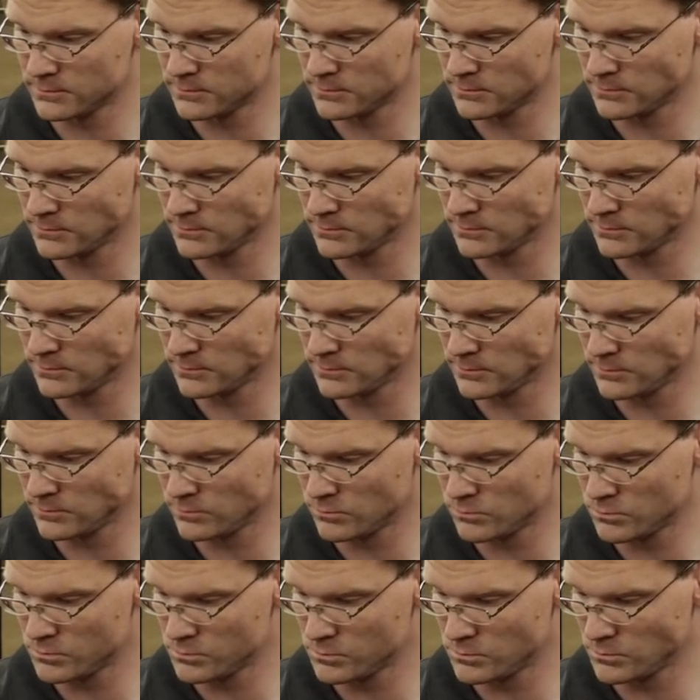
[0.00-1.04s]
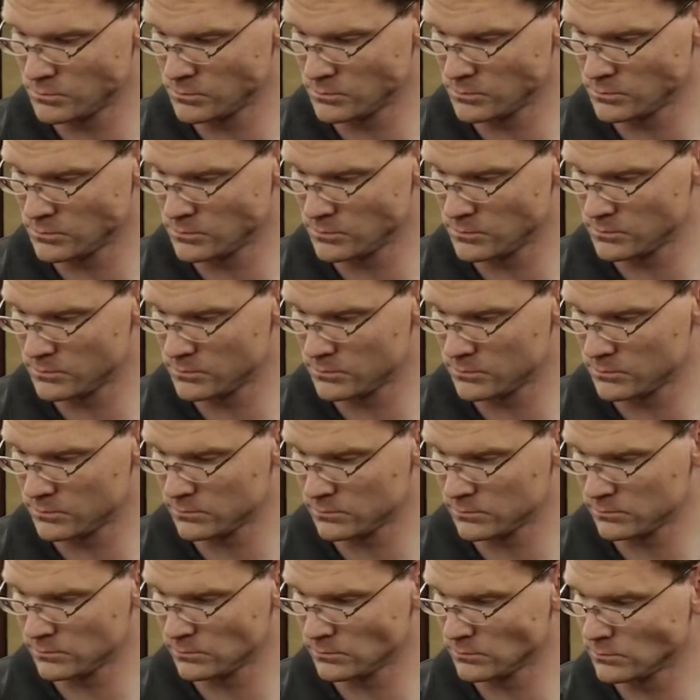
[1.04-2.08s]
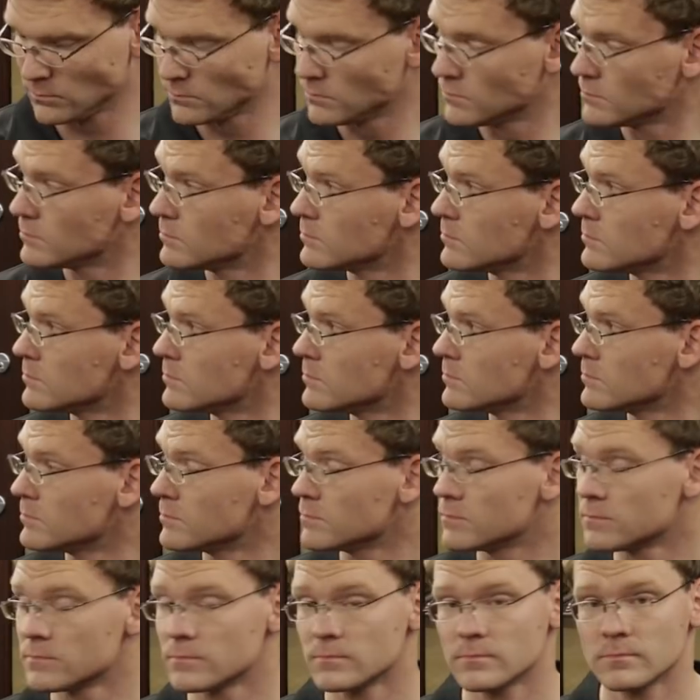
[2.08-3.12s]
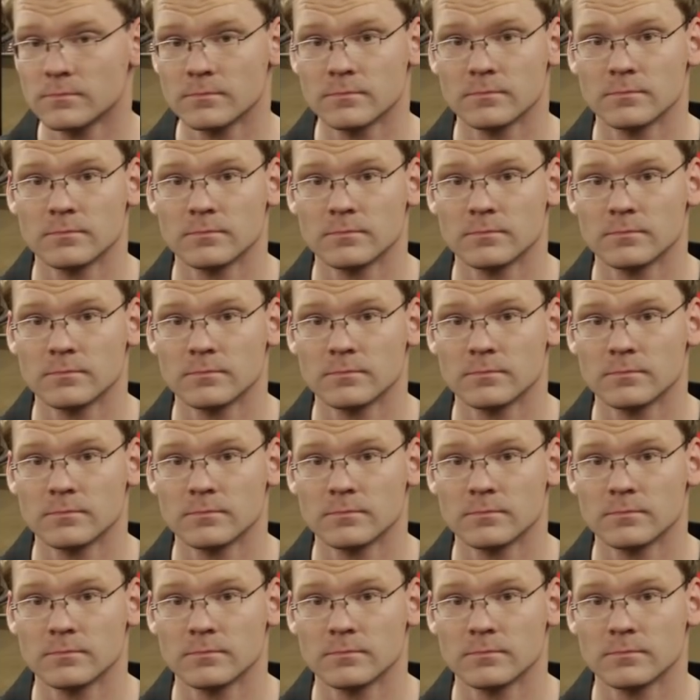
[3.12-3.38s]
[no speech]